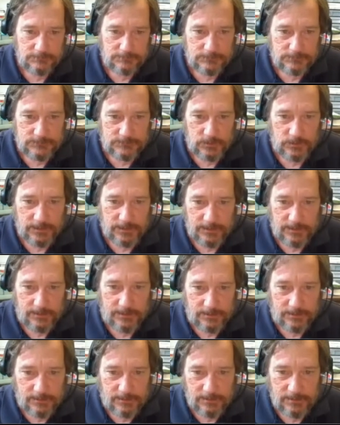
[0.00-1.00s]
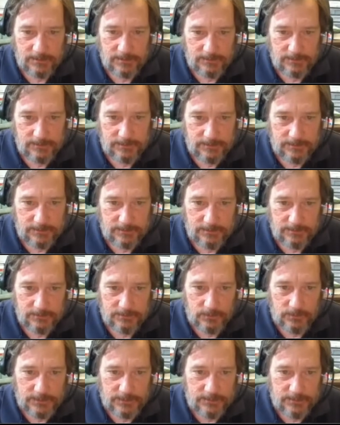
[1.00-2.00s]
So again,
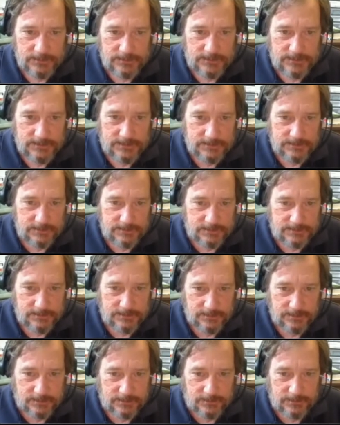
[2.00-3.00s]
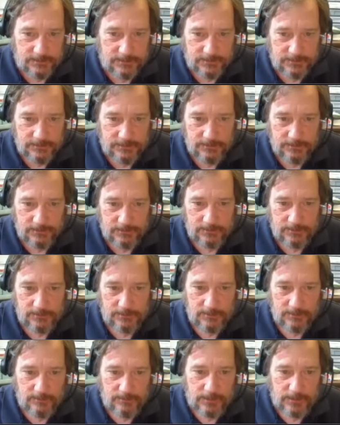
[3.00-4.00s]
weed resistance that occurred
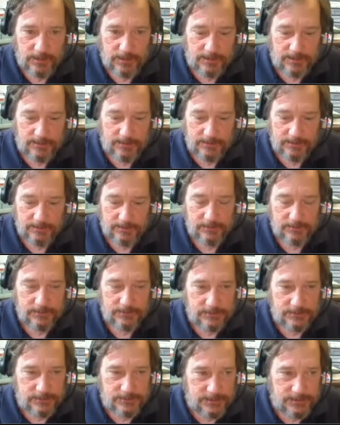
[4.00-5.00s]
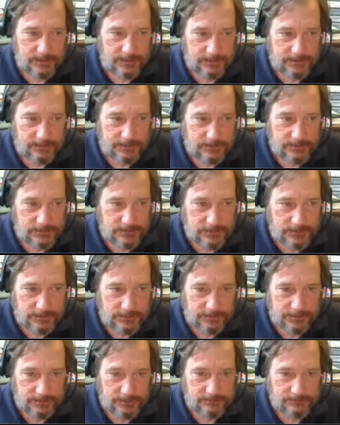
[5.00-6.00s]
prior to genetic
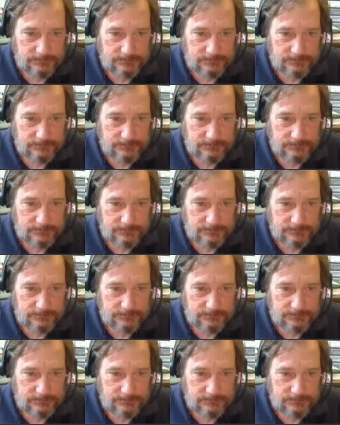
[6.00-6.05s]
engineering